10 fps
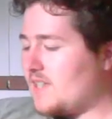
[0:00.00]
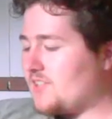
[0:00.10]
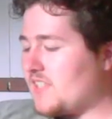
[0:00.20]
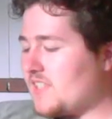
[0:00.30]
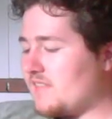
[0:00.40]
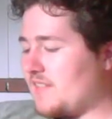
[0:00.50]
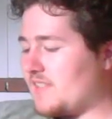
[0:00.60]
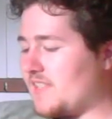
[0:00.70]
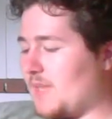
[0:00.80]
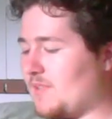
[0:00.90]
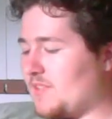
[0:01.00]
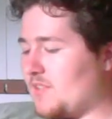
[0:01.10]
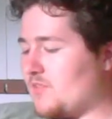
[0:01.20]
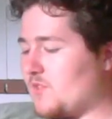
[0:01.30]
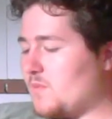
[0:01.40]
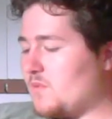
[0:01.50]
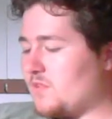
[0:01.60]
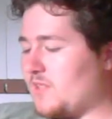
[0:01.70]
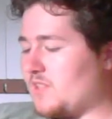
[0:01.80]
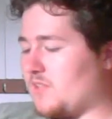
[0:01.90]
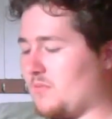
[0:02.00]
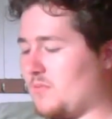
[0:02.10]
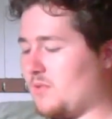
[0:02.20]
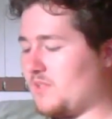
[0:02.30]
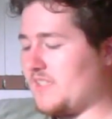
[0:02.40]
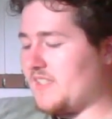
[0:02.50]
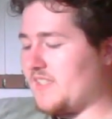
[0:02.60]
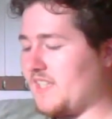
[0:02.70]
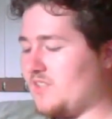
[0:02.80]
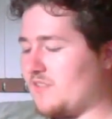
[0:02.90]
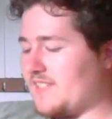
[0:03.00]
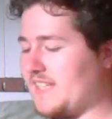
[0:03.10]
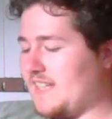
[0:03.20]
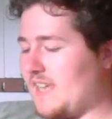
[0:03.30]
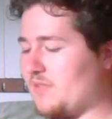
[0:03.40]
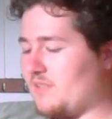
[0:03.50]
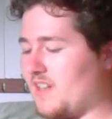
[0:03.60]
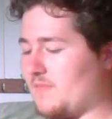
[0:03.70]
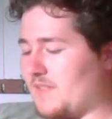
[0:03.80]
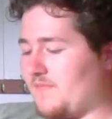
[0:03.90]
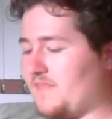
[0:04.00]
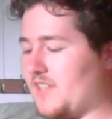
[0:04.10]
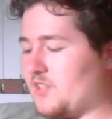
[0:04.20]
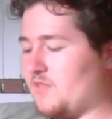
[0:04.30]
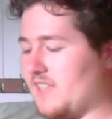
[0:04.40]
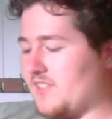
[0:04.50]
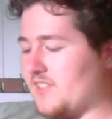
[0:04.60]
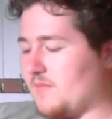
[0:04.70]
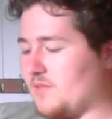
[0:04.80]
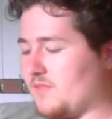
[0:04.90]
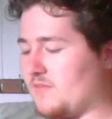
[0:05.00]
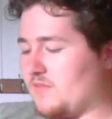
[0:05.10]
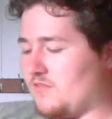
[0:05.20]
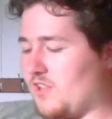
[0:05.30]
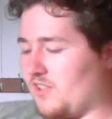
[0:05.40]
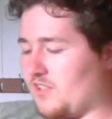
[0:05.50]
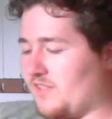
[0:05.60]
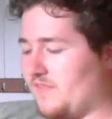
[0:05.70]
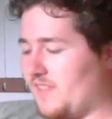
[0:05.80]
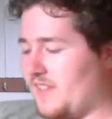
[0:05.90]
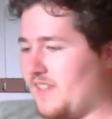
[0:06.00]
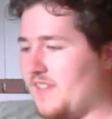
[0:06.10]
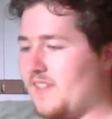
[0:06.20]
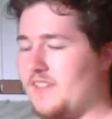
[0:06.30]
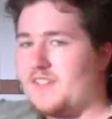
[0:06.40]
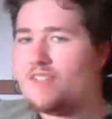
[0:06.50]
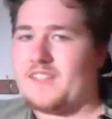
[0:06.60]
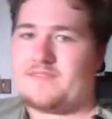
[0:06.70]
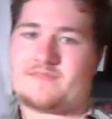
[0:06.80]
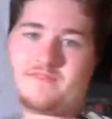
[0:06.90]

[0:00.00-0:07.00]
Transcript: Seated around the table are 2 small creatures of warty skin dressed in leather armour. They're drinking some sort of grog. And